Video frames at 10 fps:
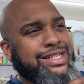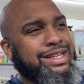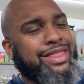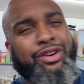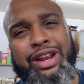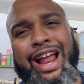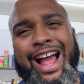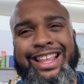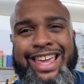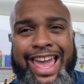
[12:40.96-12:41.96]

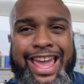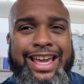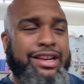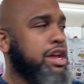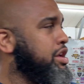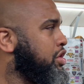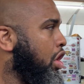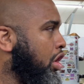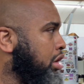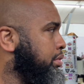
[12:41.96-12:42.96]
39 Kian
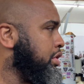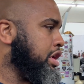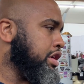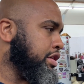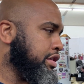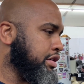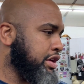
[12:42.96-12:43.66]
carb on here.